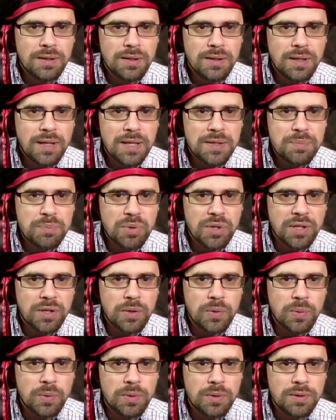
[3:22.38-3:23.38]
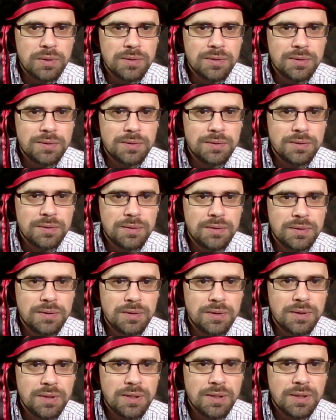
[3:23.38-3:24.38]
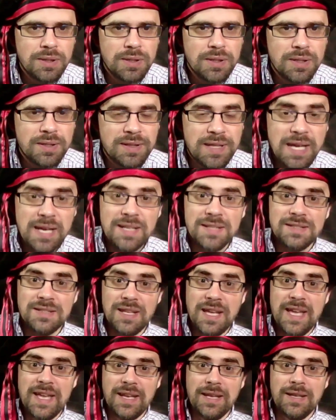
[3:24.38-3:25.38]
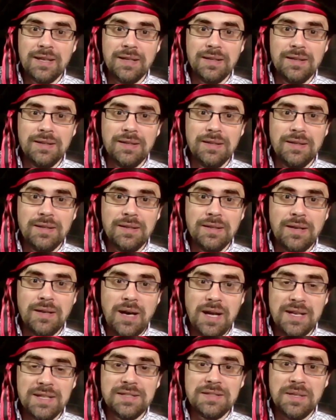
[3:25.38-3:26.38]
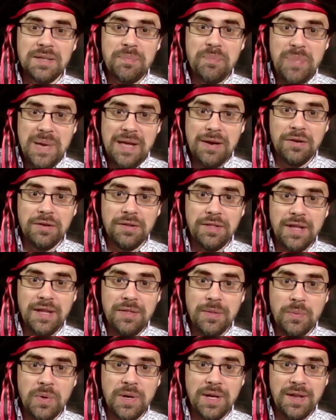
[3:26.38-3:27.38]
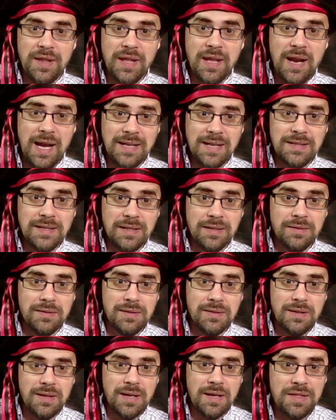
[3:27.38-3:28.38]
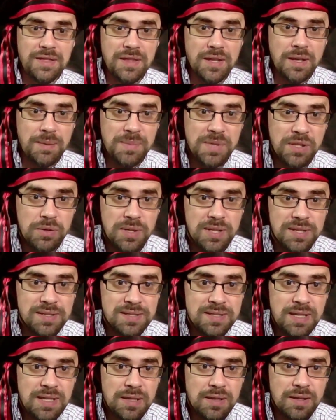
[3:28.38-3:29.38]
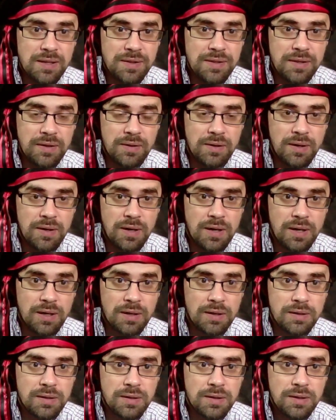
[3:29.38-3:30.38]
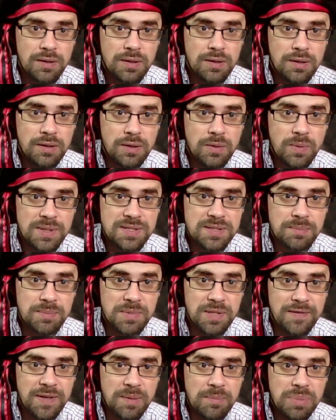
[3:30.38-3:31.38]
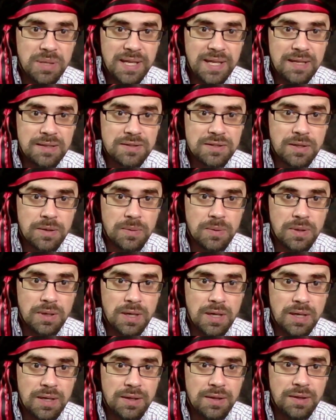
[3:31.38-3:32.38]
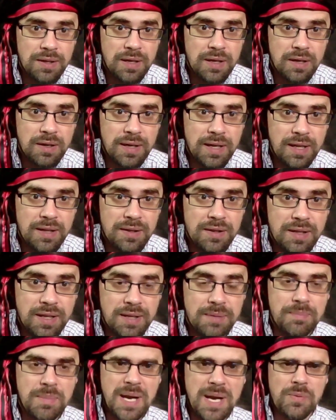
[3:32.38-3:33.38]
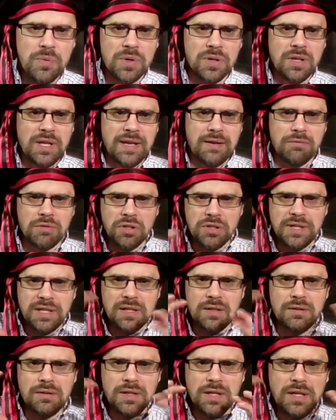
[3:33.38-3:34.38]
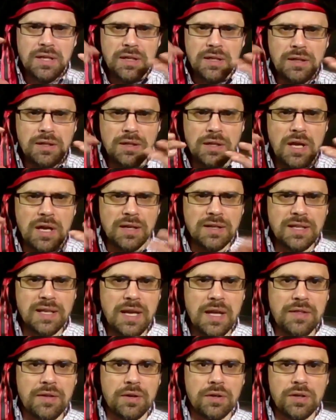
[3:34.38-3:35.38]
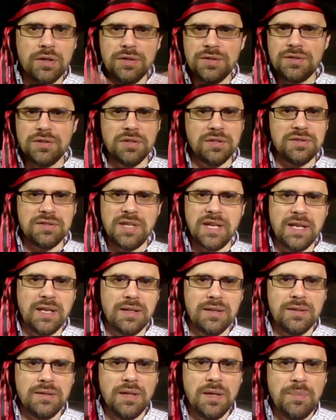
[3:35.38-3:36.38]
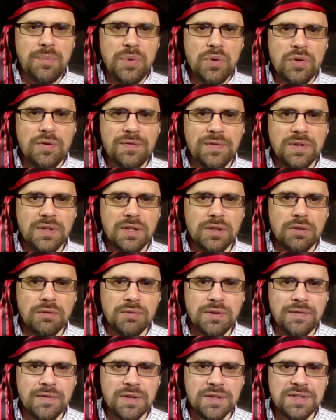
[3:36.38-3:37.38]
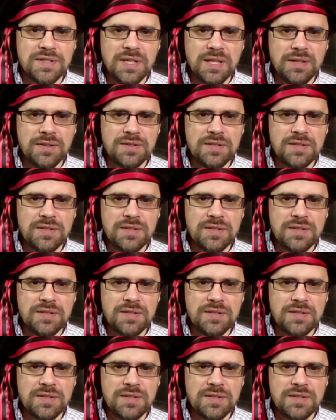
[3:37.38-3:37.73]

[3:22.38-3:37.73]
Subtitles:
That's pretty cool. That is like, honestly, better than the one that I did. I mean, you can see that there are quite some living plants going on in there, and mine were like really clogged together. Hers looks like a beautiful little river scene.